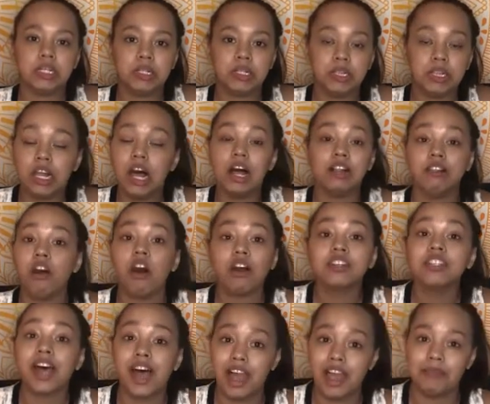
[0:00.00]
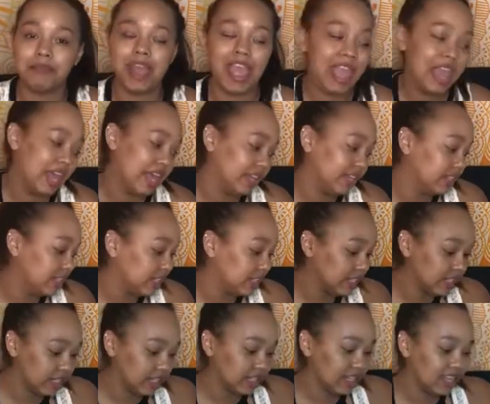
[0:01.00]
a long time, and
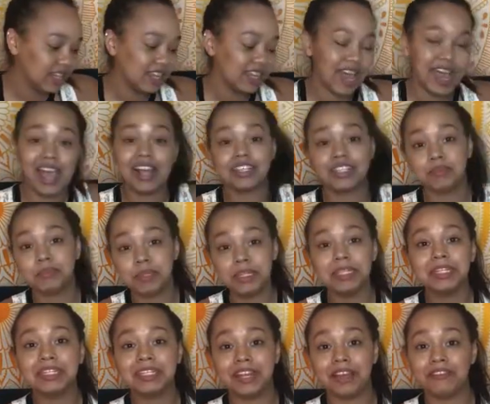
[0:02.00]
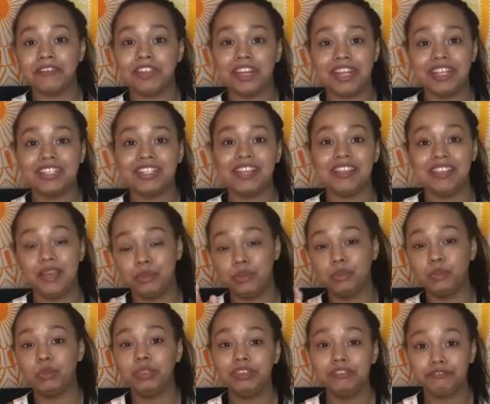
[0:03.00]
I had some good stuff that I said that was
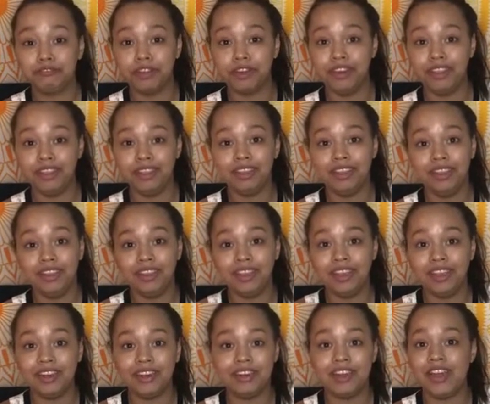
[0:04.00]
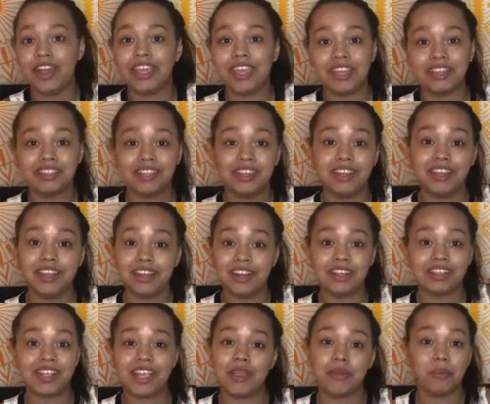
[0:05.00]
really funny, and now I can't say it again because
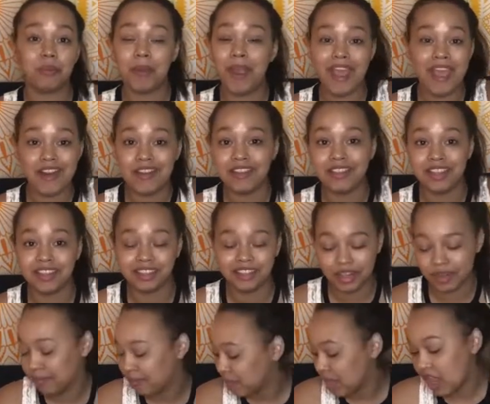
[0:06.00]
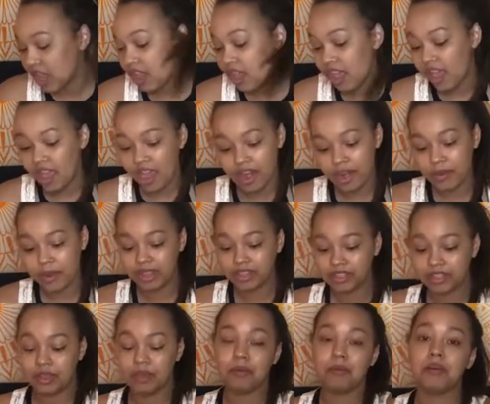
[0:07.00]
I can't remember anything I said. Anyways,
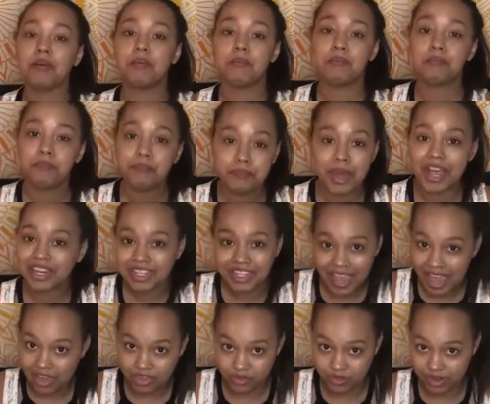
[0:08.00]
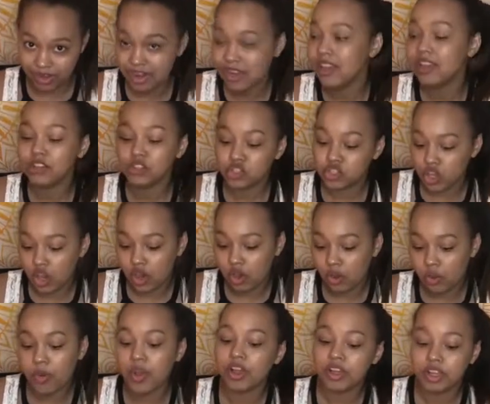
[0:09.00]
back to Catherine.
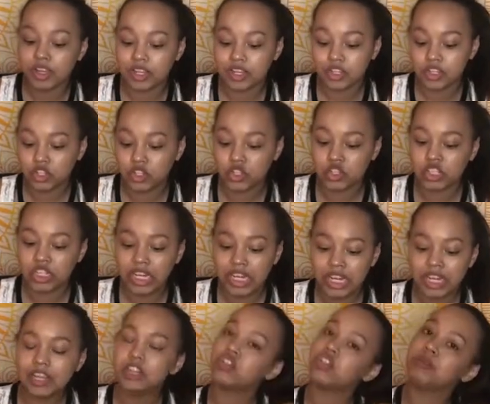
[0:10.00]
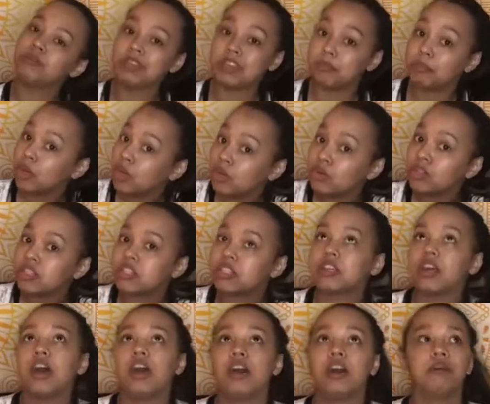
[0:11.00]
So she intrigued me the most.
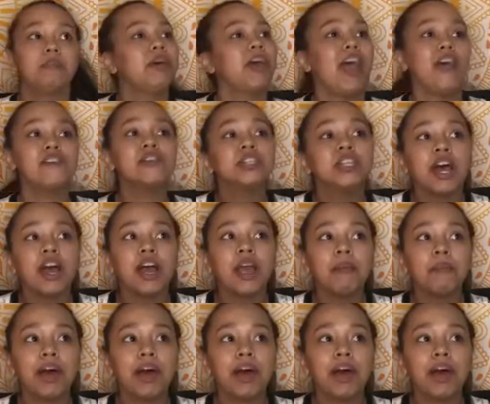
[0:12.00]
Every time